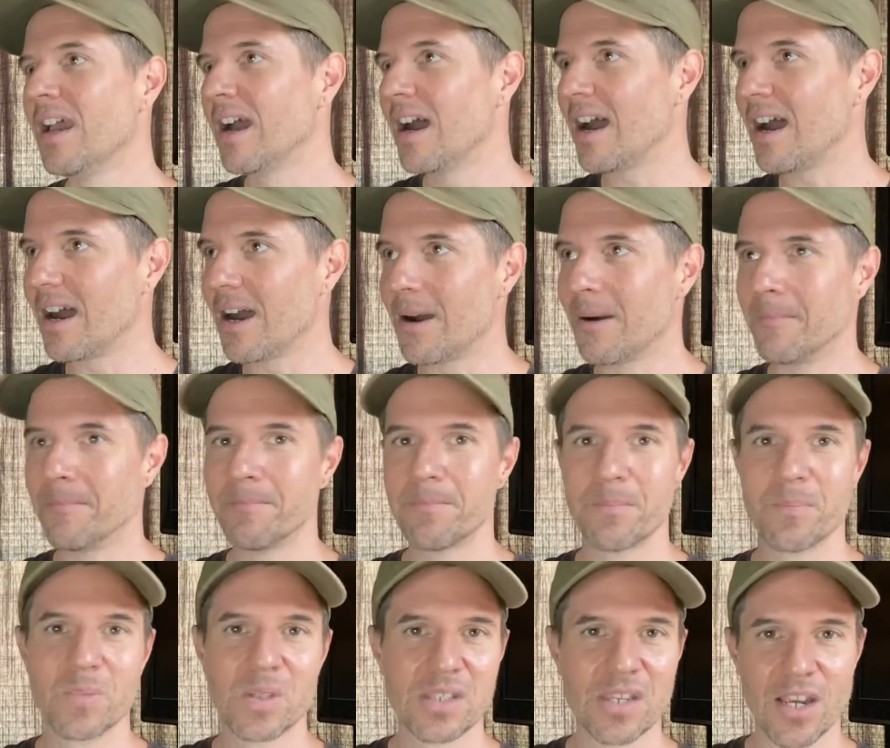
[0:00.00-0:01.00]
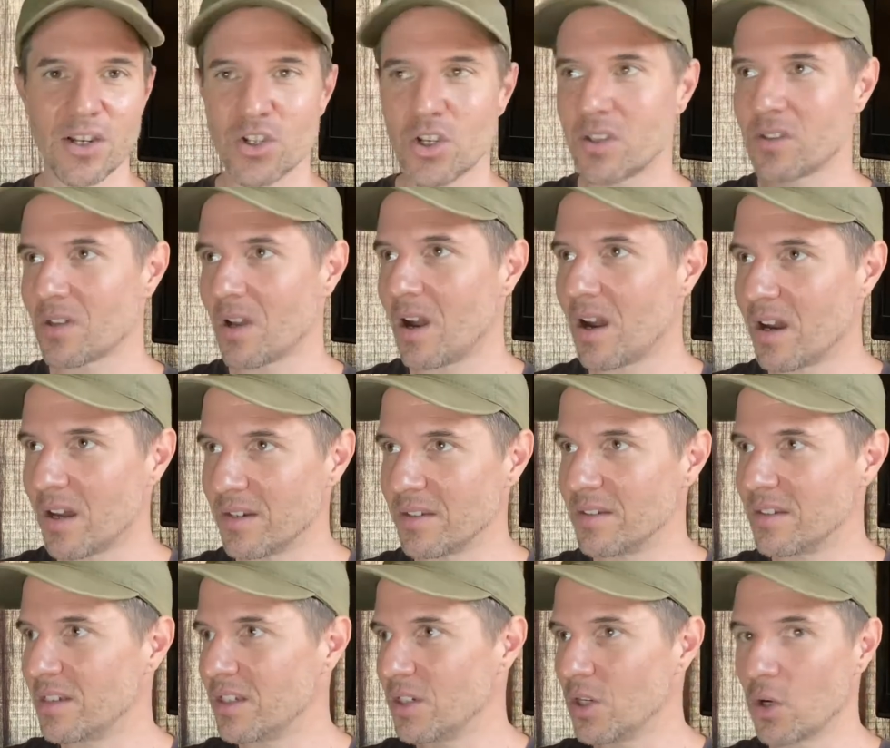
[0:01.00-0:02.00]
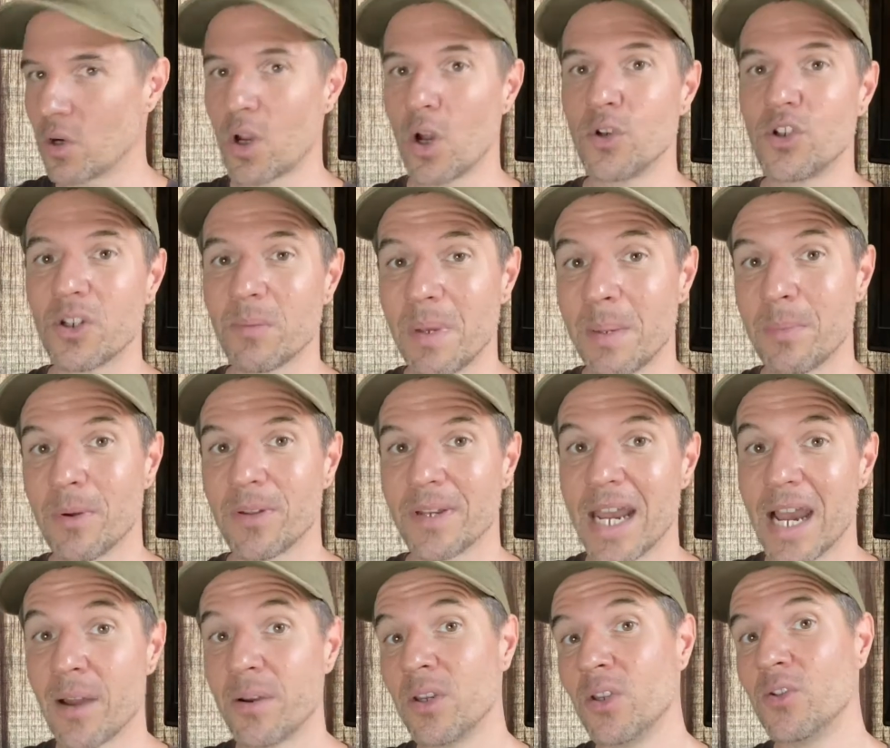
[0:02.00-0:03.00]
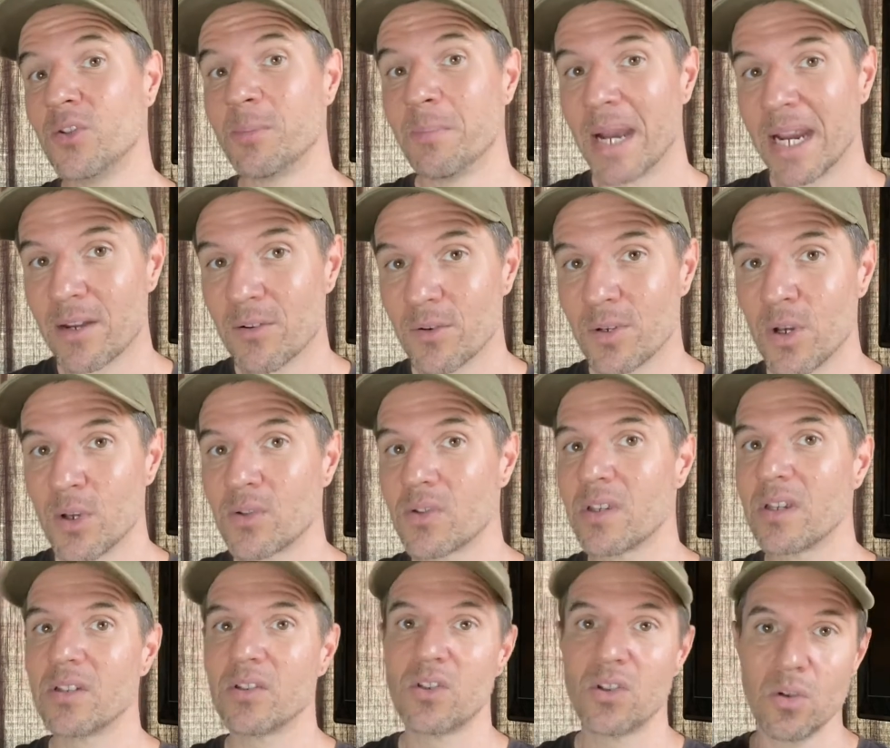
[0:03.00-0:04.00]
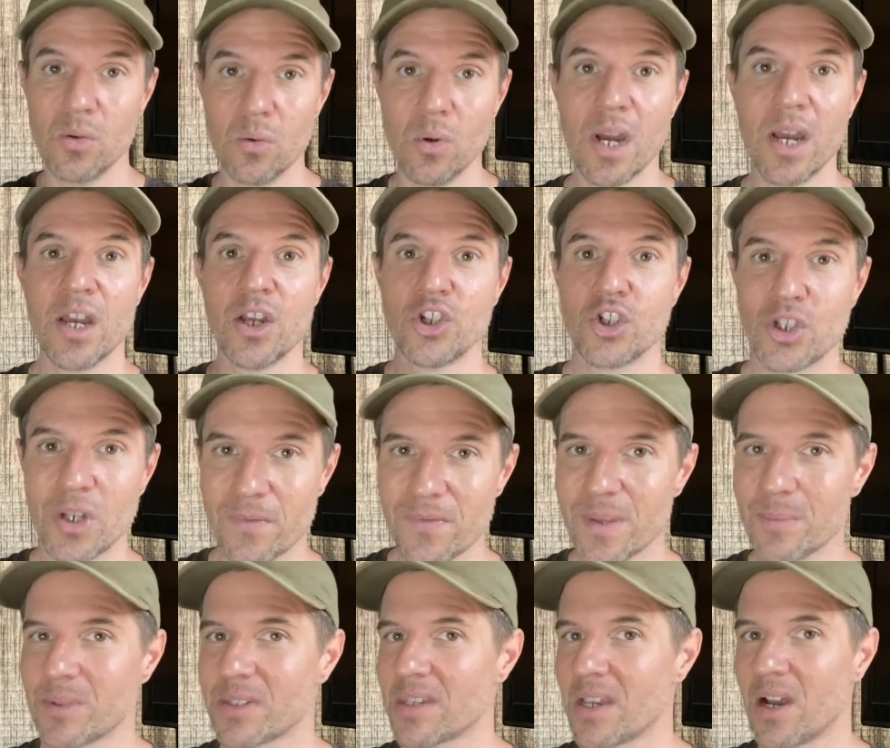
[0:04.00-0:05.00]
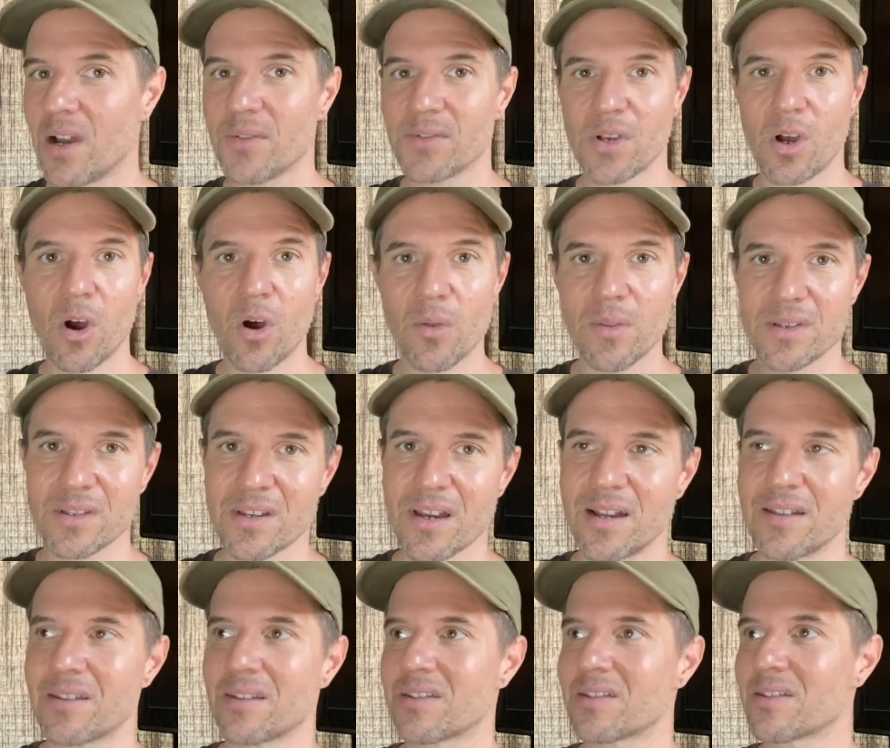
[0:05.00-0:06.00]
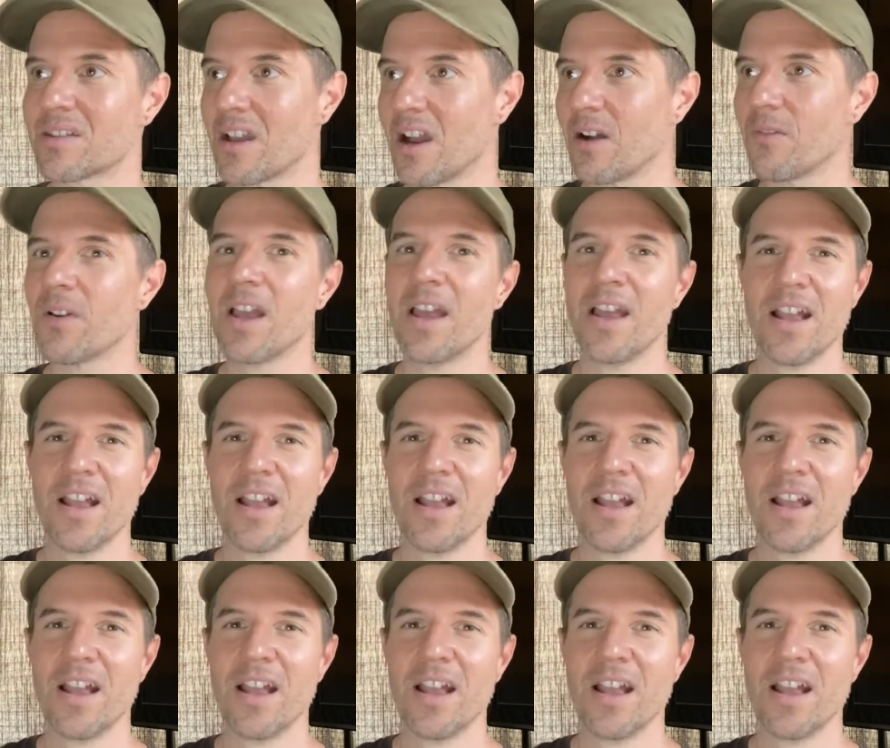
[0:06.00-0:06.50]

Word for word: um, sessions on, you know, coaching people on how to use microdosing to shift themselves, all this kinds of stuff.